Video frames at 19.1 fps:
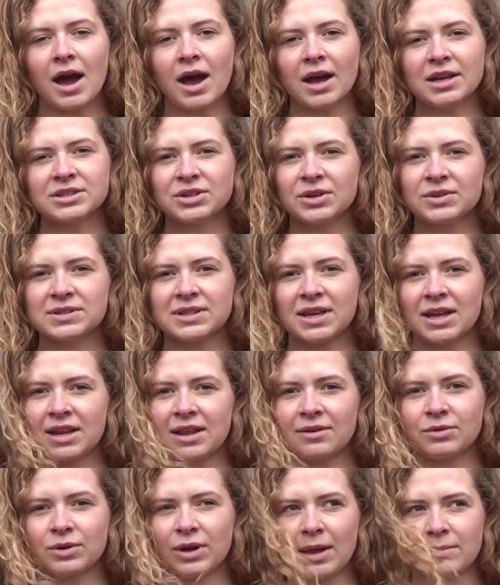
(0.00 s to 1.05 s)
I chose
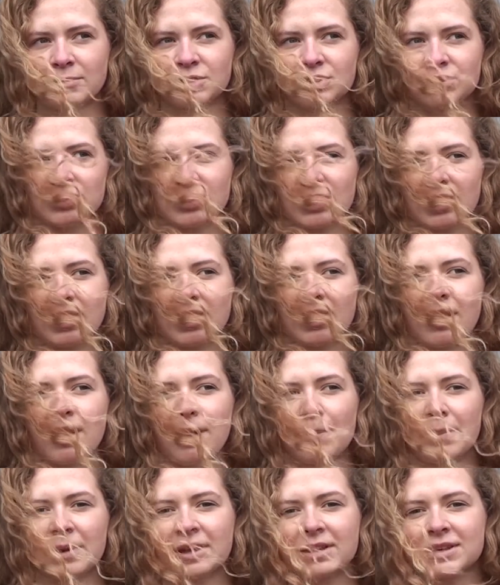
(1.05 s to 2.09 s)
A-level chemistry
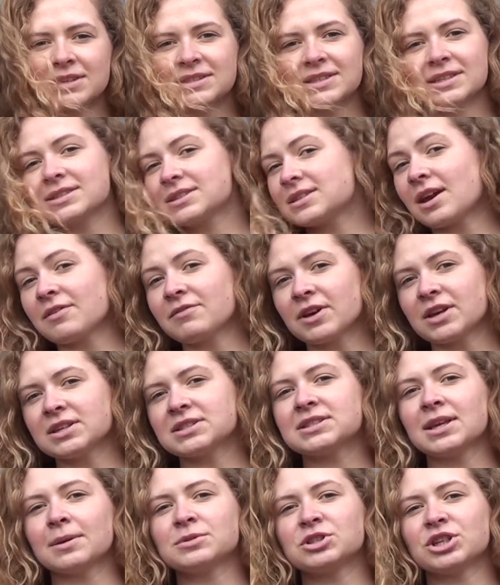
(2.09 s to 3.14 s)
because it's a
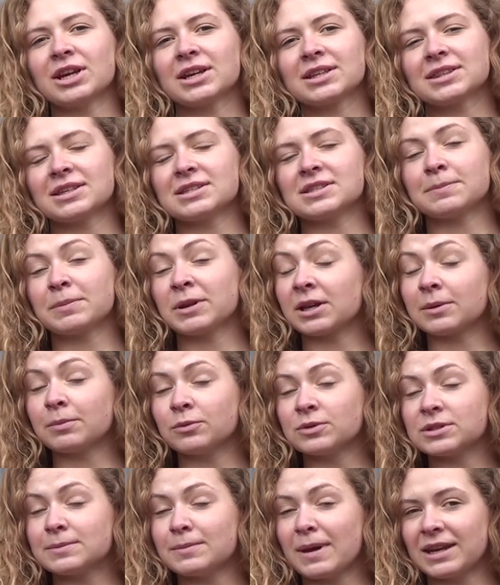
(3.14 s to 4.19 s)
diverse subject that's
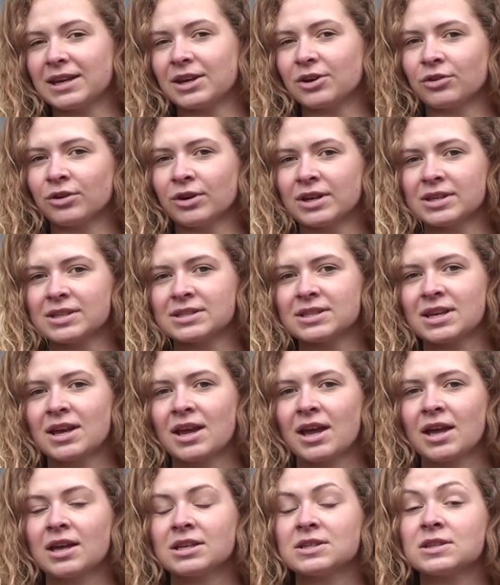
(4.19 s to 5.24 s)
applicable to many careers,
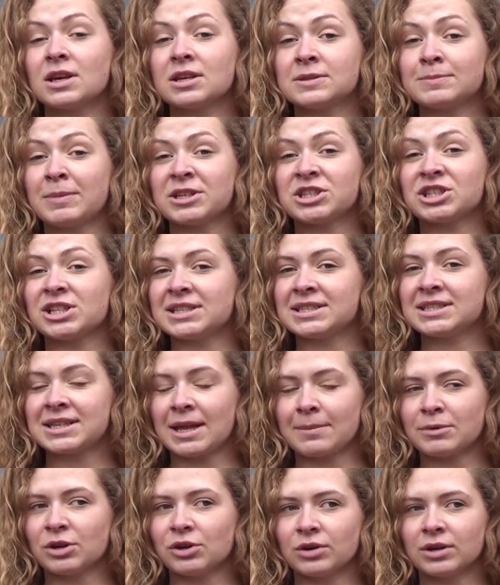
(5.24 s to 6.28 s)
especially
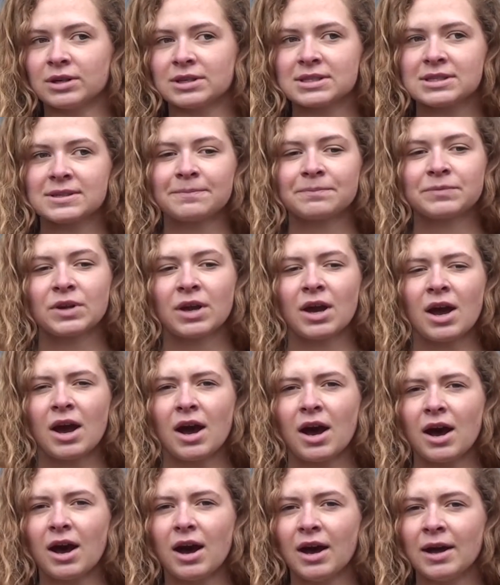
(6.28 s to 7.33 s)
STEM careers.
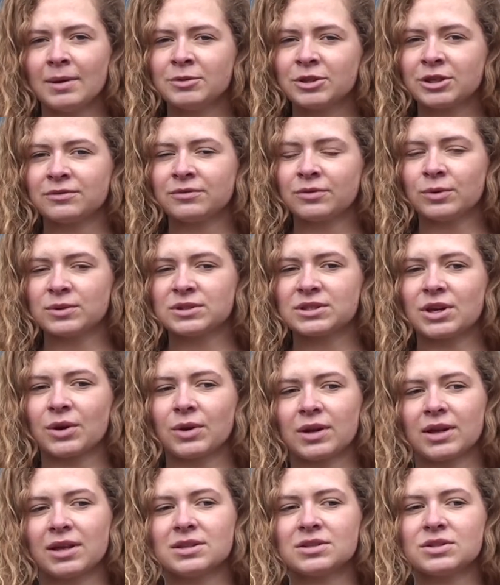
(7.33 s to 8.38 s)
I'm looking forward to
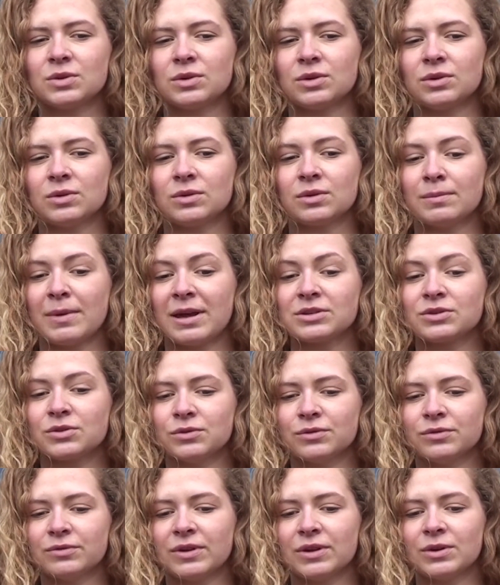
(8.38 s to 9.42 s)
going into the
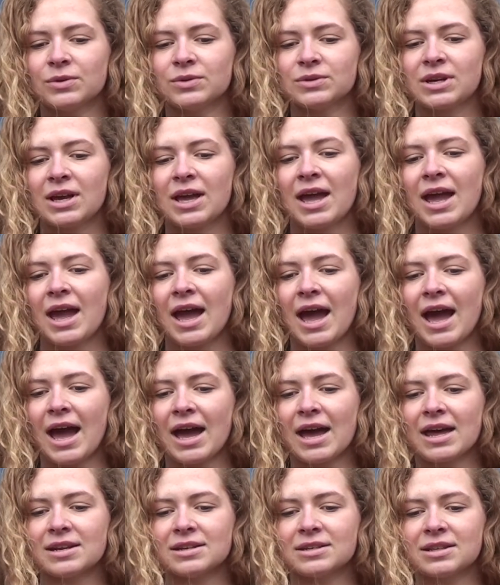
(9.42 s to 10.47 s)
medical field,
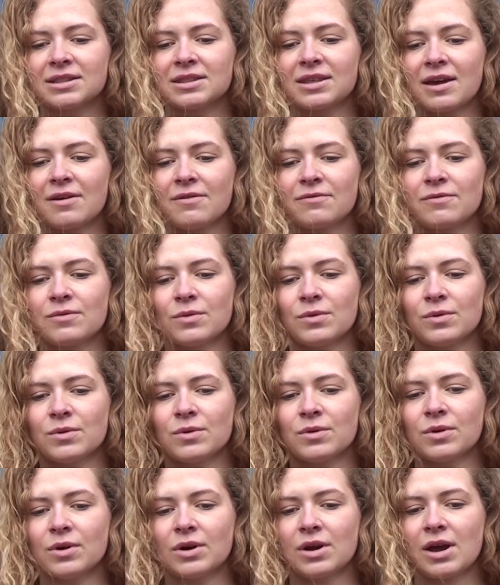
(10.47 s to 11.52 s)
and
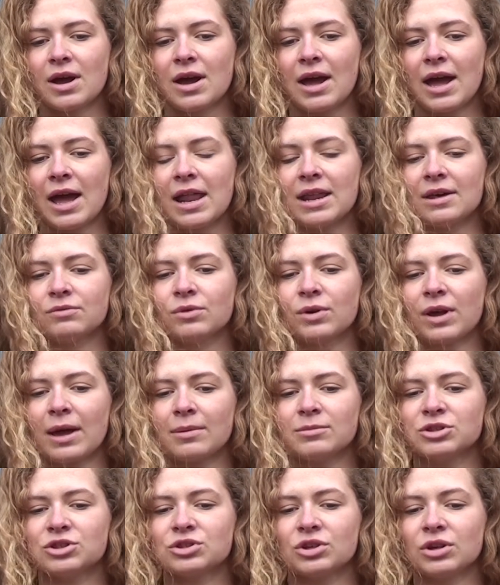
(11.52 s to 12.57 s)
therefore A-level
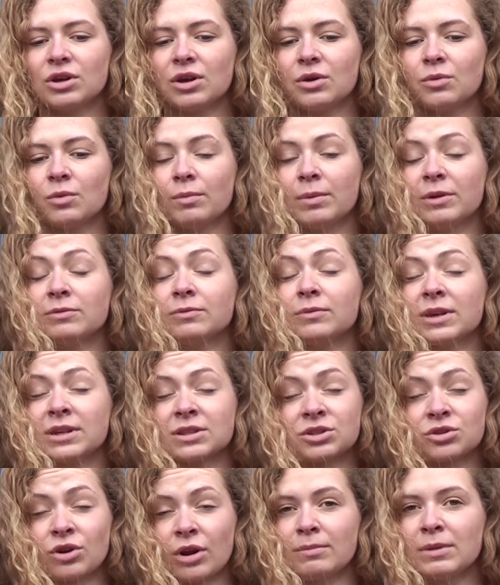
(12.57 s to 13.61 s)
chemistry will be
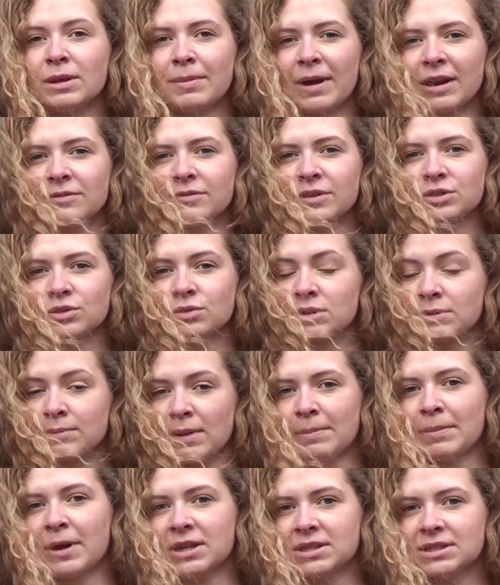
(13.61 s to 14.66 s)
extremely beneficial to
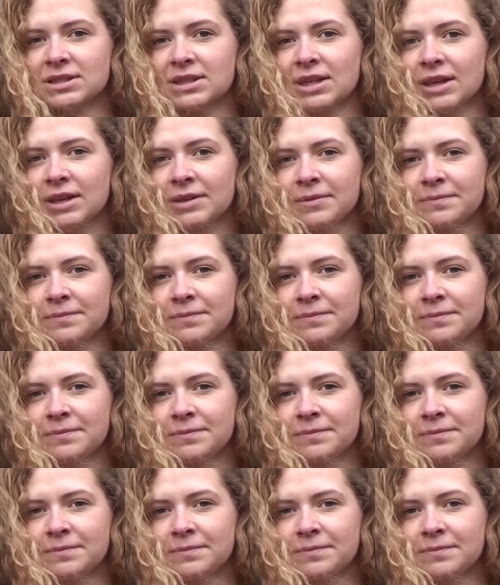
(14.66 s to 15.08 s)
me personally.